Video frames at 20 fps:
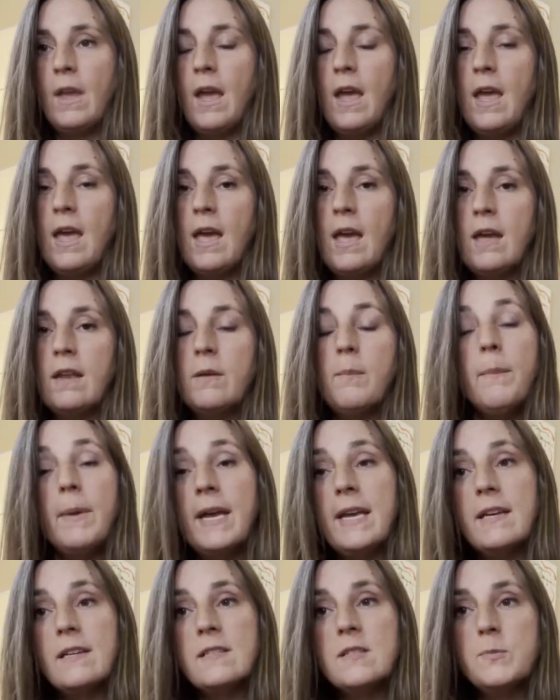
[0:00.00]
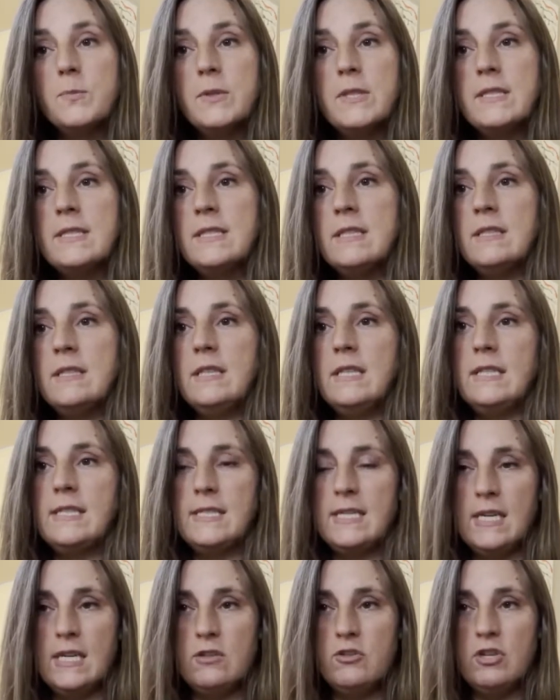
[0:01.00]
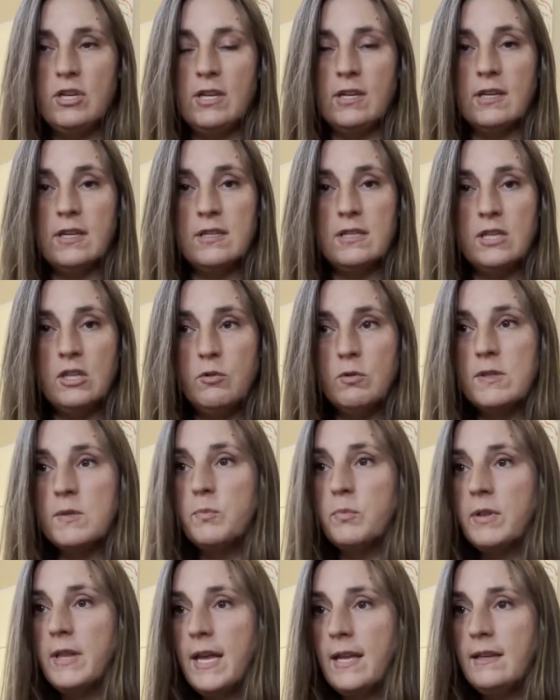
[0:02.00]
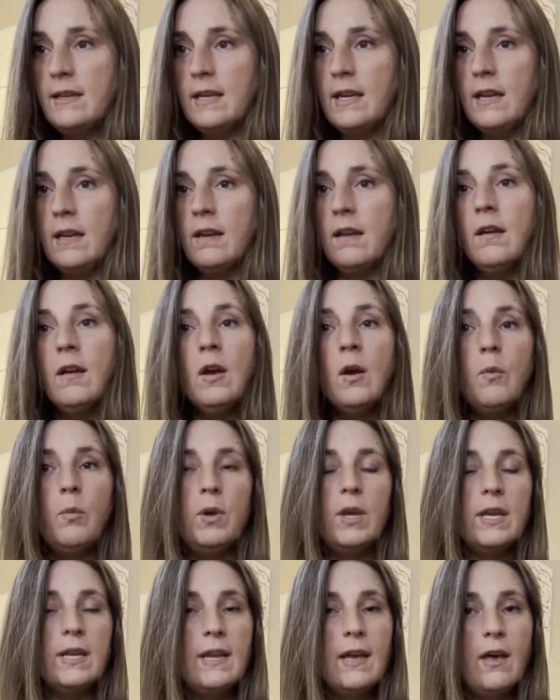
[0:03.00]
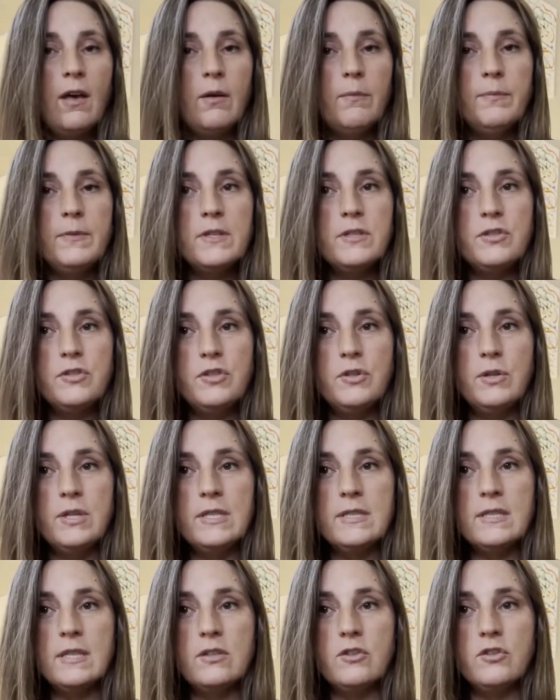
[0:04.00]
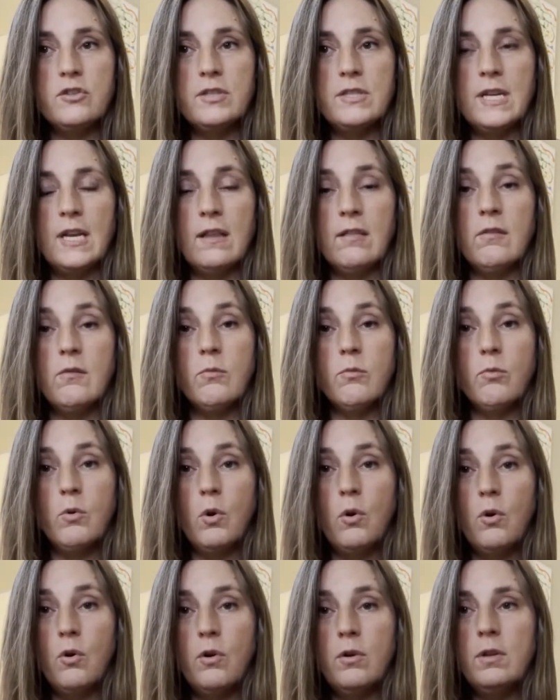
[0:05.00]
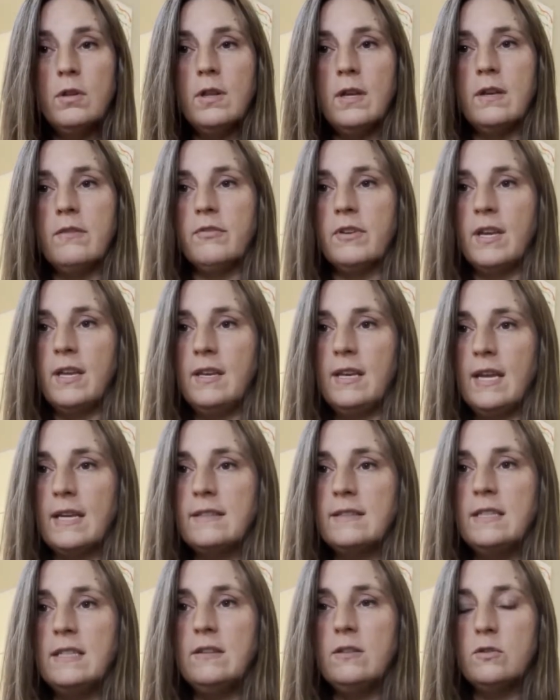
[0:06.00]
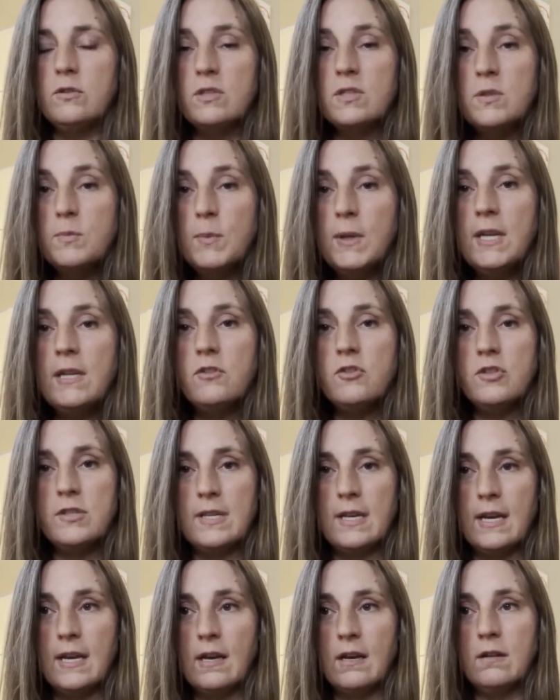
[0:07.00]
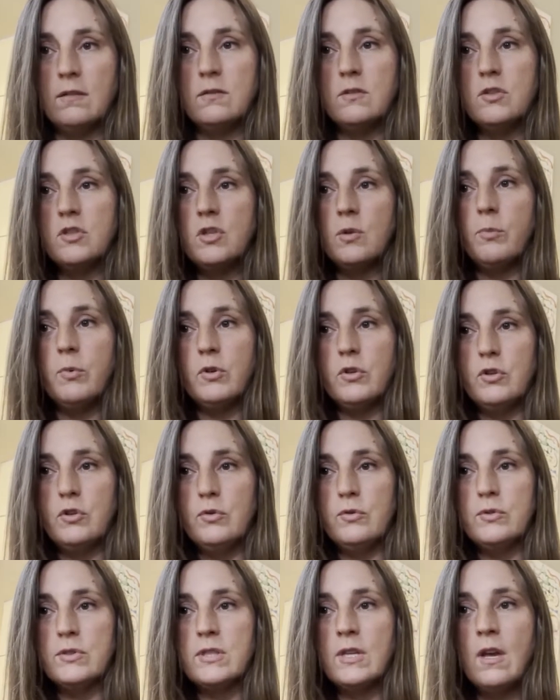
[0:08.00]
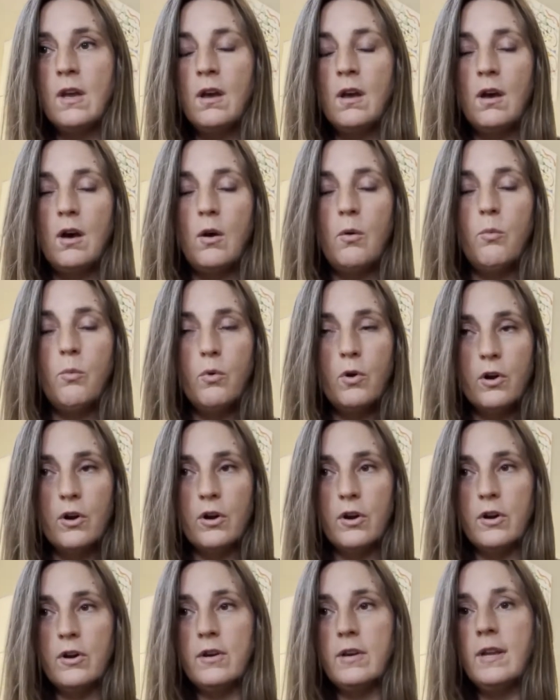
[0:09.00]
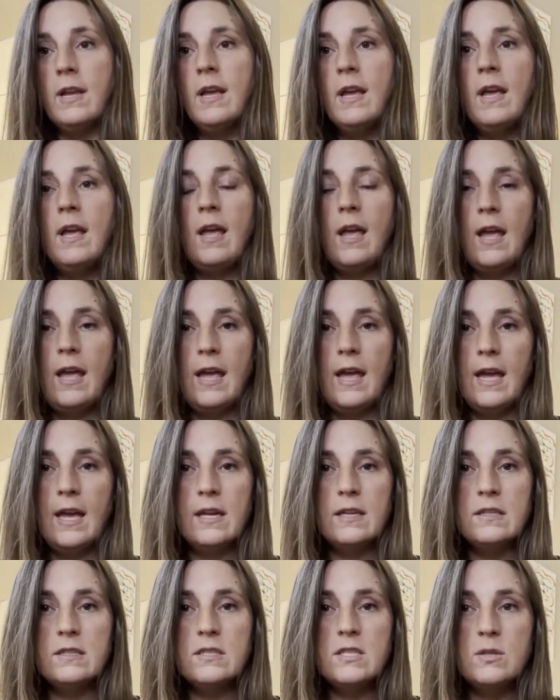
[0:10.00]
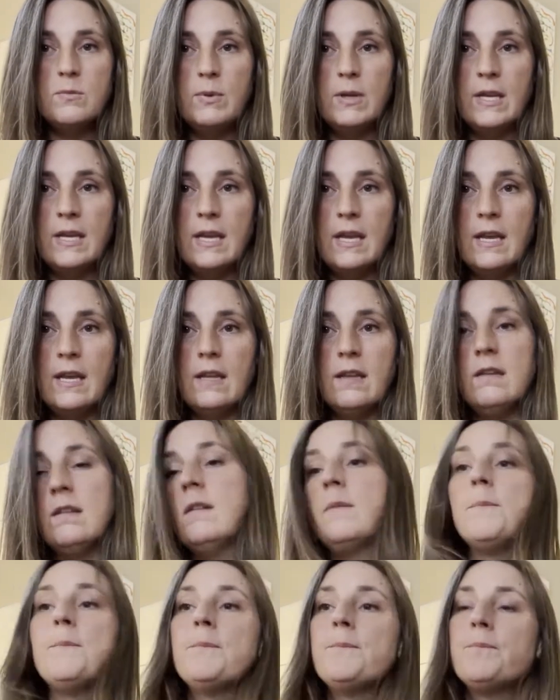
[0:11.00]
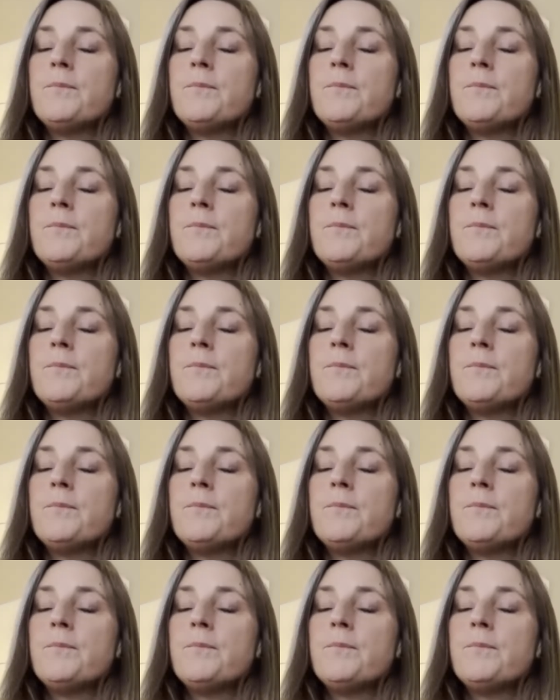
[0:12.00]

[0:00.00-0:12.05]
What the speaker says: And by explicitly teaching continuous blending, we can help the students understand the role of connecting those speech sounds to produce a word and to begin